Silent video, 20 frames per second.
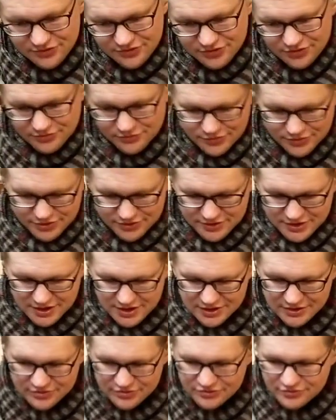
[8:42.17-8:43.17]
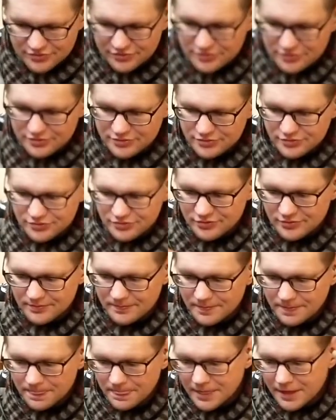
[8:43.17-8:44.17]
Some cage screws,
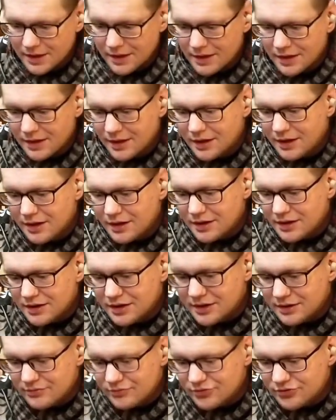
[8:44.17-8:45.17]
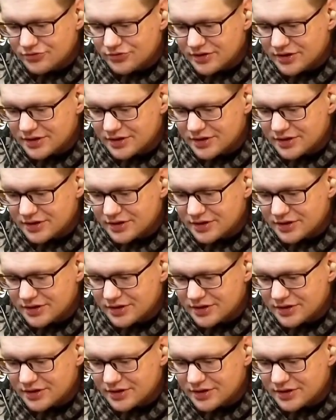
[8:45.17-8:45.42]
and we'll